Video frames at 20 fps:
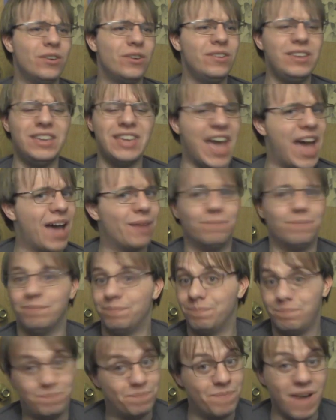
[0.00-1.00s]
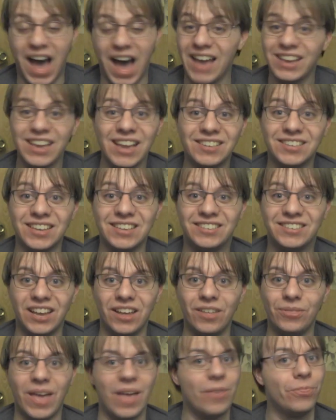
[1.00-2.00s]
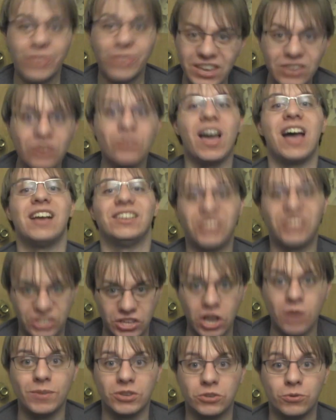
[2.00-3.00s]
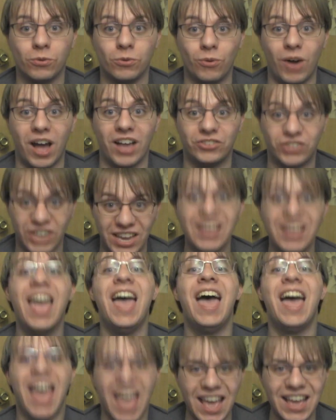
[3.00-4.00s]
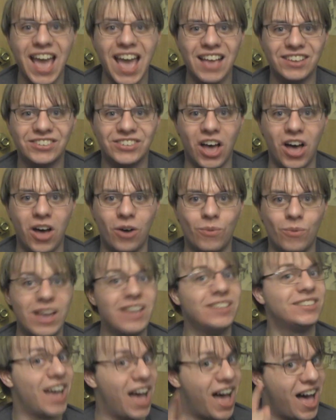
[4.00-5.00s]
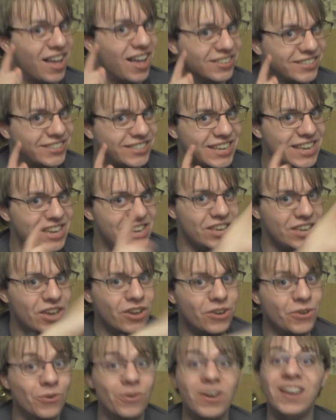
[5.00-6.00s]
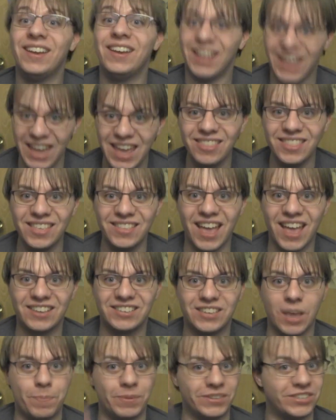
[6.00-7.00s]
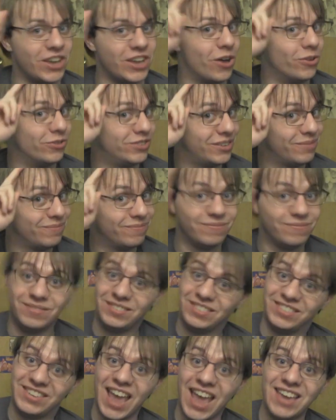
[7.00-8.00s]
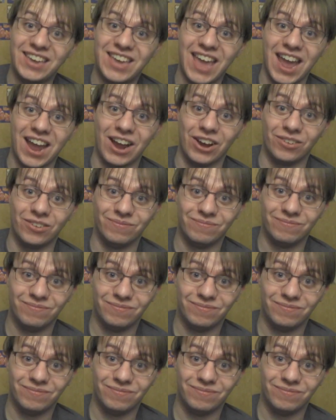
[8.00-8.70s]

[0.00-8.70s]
yeah. I guess until then, thank you guys so much for watching, and as always, I'll see you in the next episode. Take care.